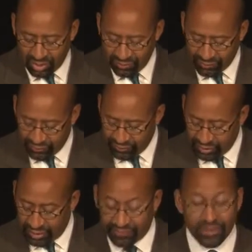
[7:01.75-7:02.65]
wonderful
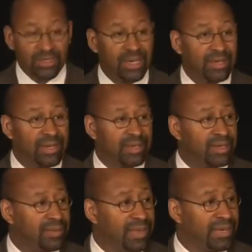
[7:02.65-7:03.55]
Philadelphia skyline
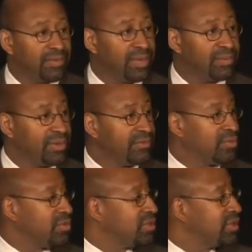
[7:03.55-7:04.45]
in the background, but
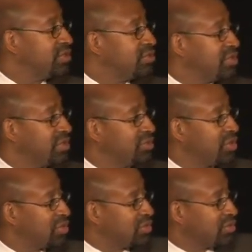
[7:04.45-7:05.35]
of course, as you see,
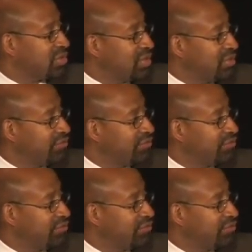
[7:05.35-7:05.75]
we also